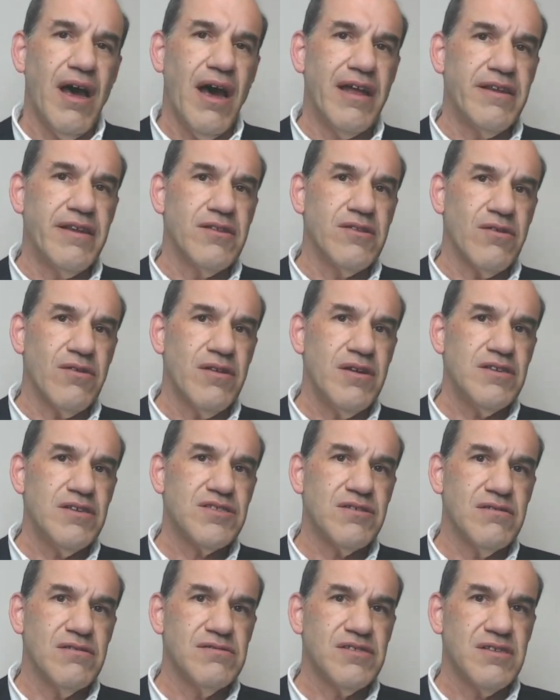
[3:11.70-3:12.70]

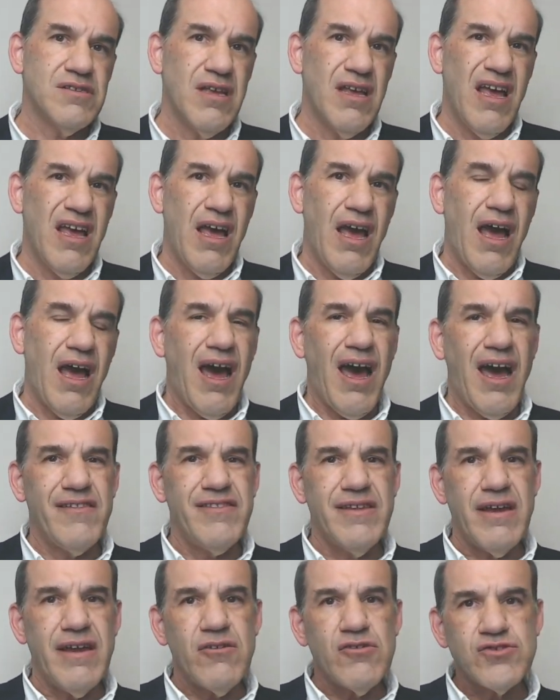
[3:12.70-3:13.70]
intonations.
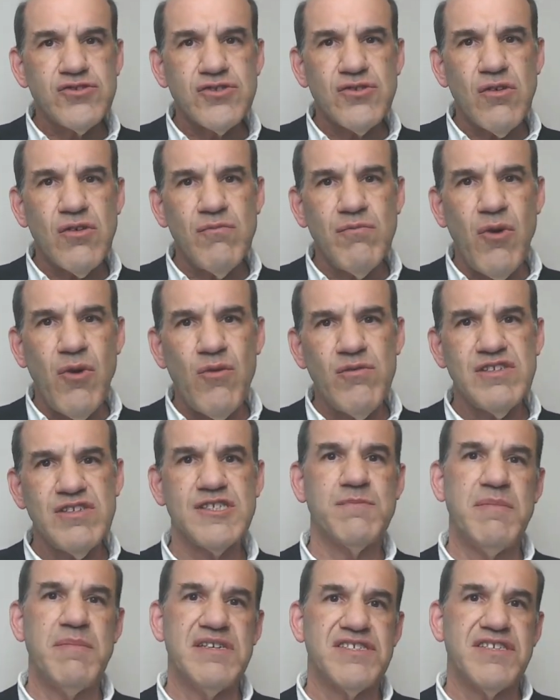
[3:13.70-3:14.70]
And there are also more
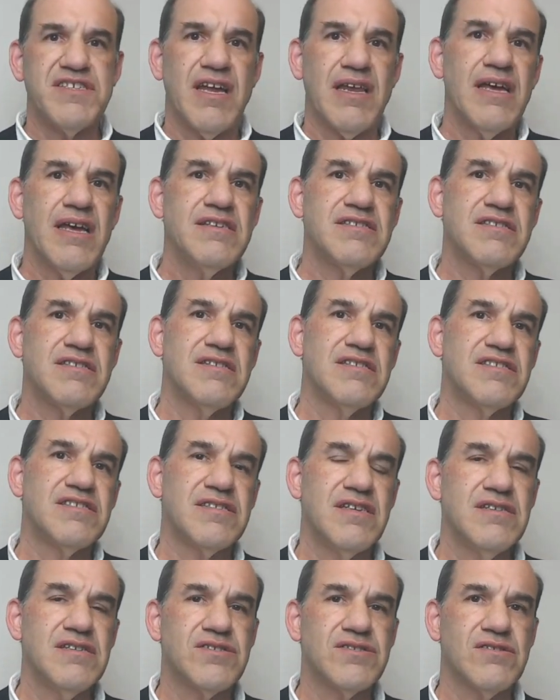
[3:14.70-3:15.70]
specialized
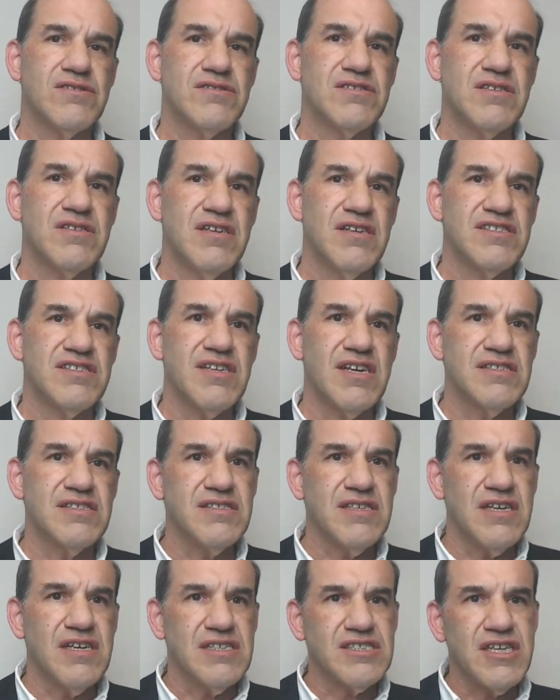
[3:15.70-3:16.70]
sensors,
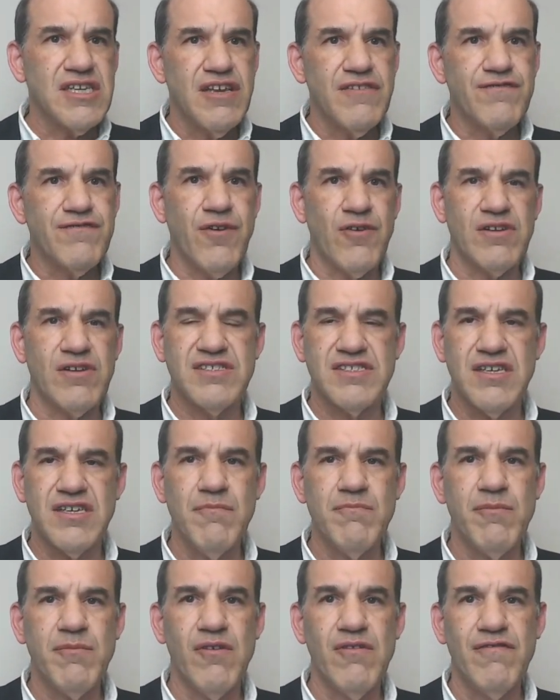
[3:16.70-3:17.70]
such as, for
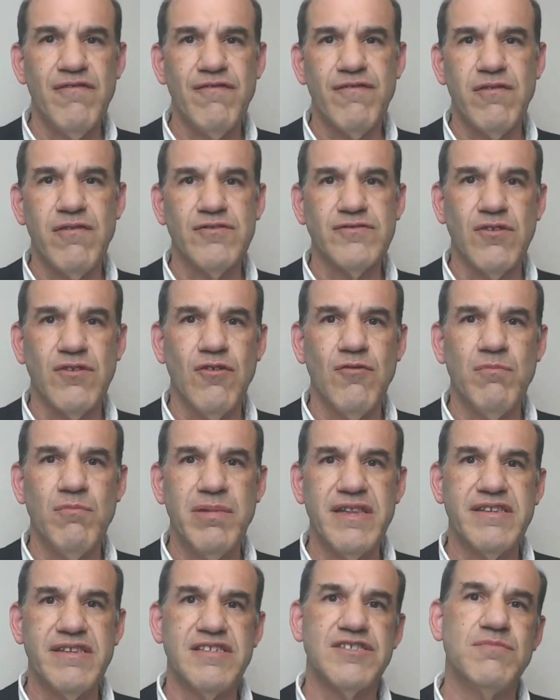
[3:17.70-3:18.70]
example,
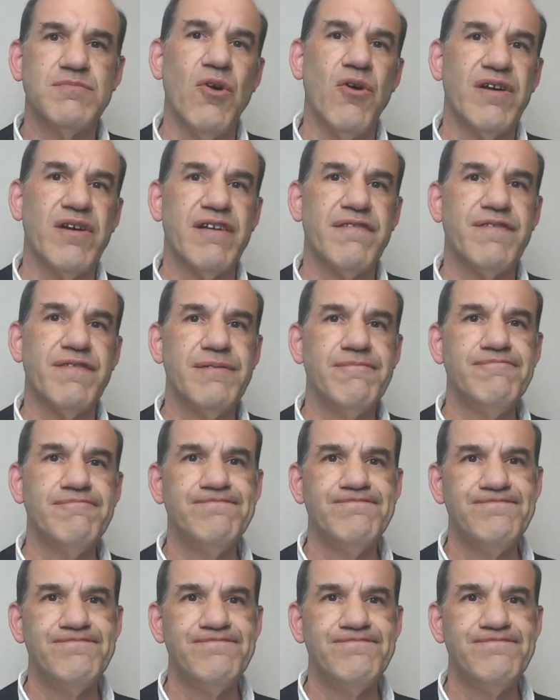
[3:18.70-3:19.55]
photoplethysmography.